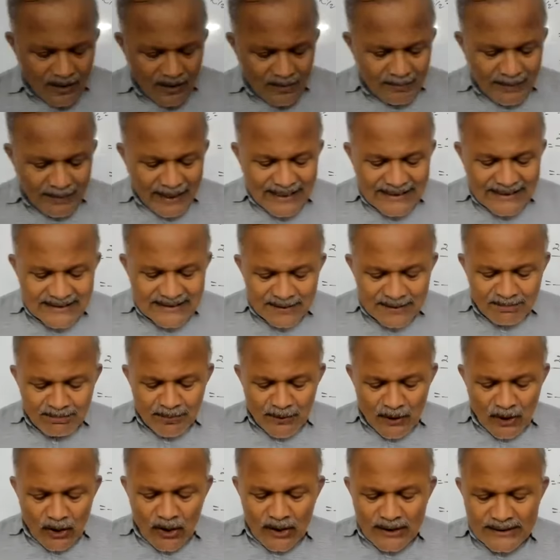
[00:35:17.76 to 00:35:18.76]
Match the
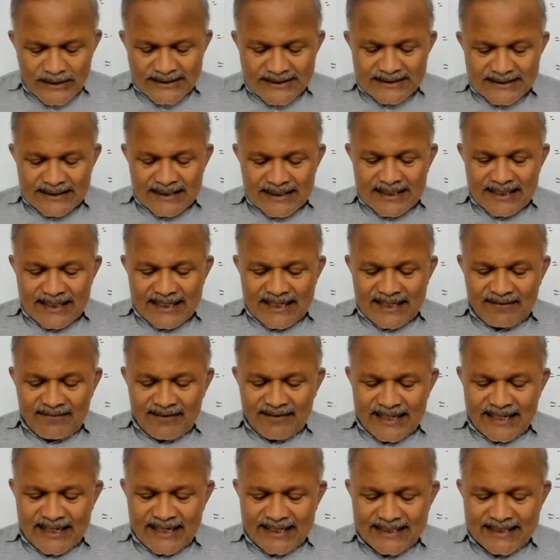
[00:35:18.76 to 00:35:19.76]
plots
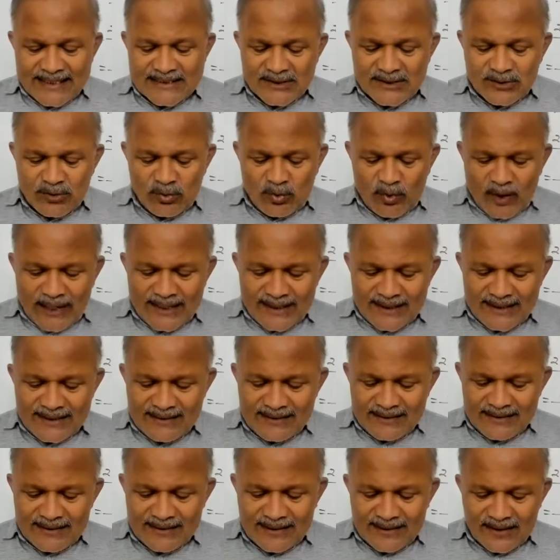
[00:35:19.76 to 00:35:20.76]
given in list 1
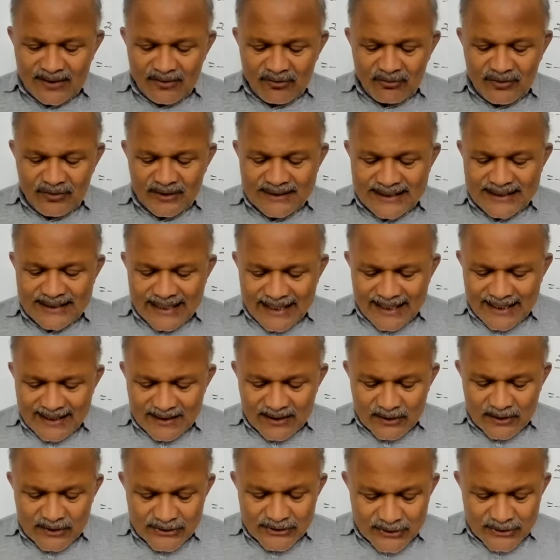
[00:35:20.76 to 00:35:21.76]
with the
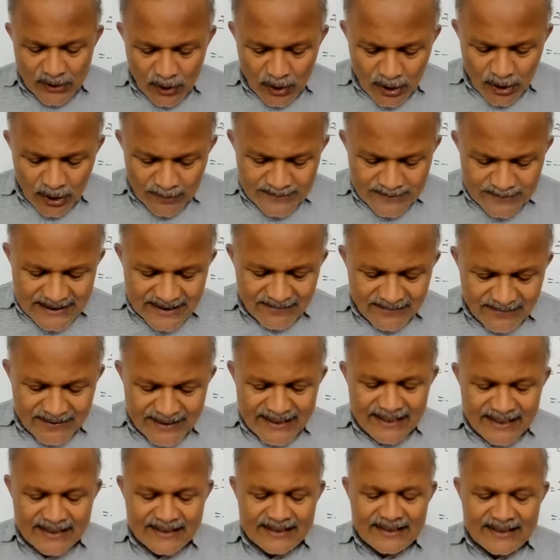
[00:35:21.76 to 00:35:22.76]
slopes given
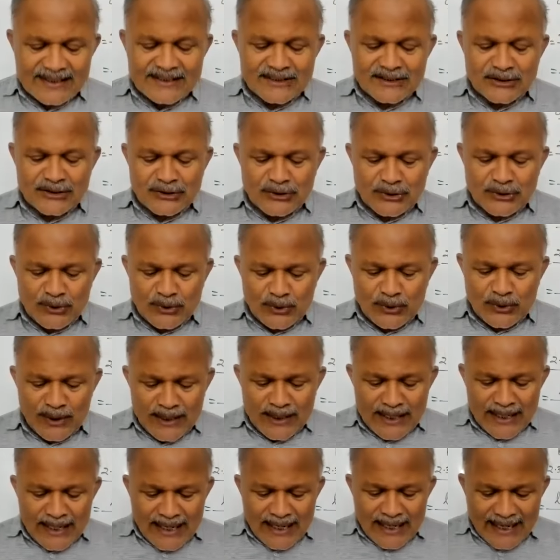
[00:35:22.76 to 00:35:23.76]
in list 2
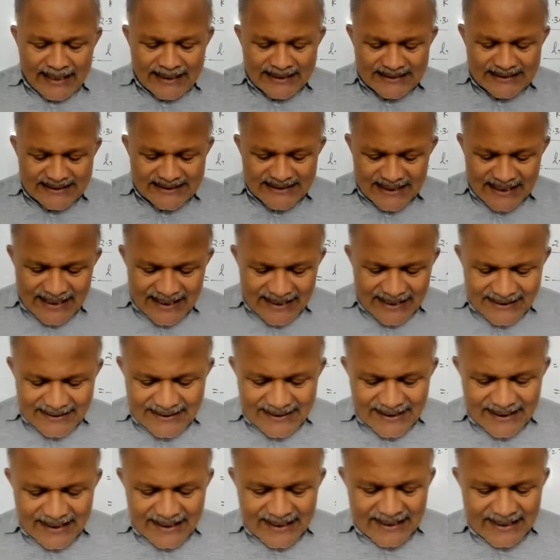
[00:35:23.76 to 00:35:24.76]
and select
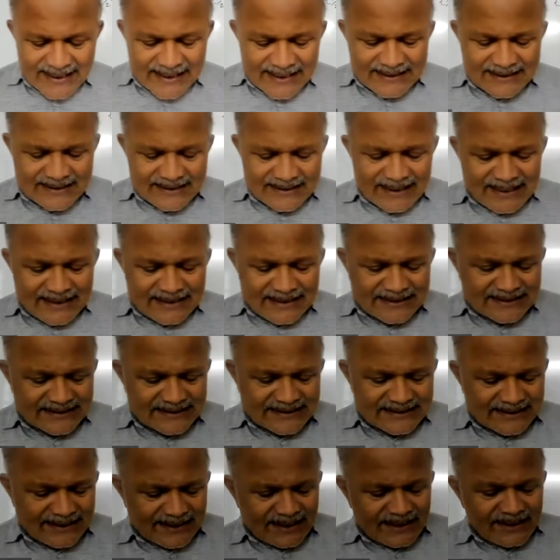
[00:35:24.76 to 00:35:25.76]
the correct
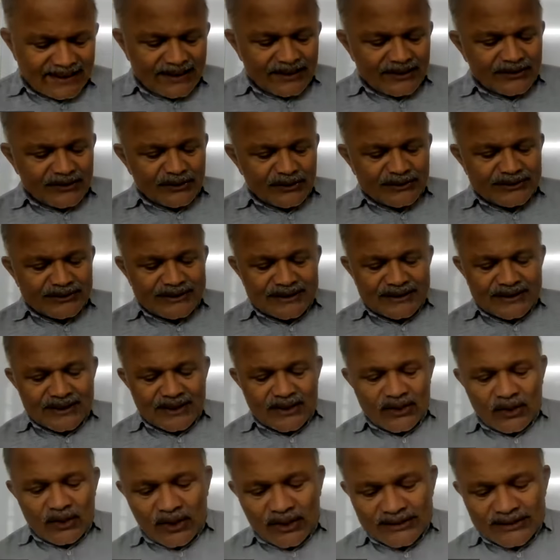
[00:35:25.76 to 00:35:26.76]
answer using the
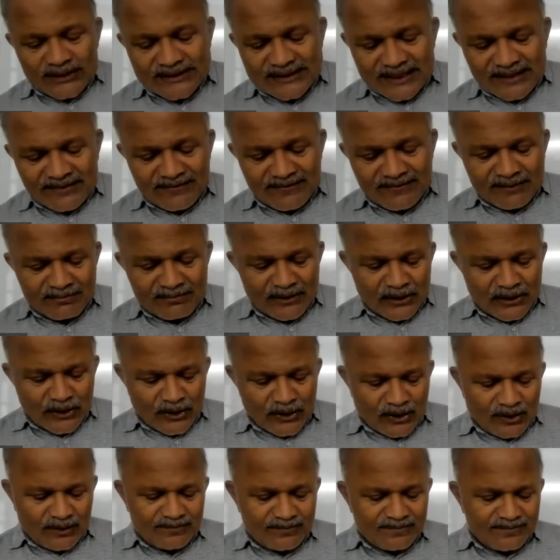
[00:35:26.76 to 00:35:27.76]
codes given
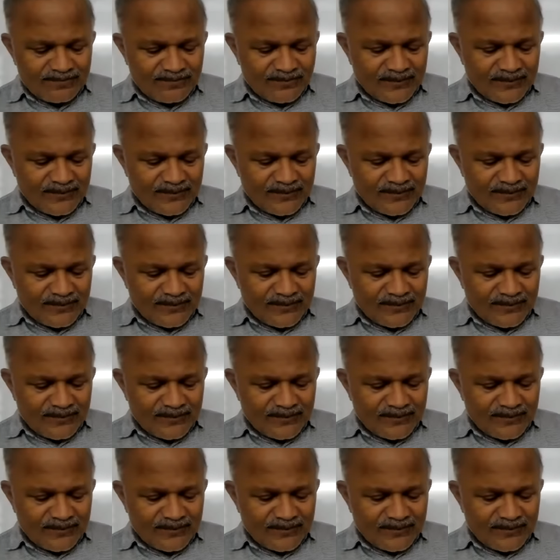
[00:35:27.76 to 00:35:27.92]
below.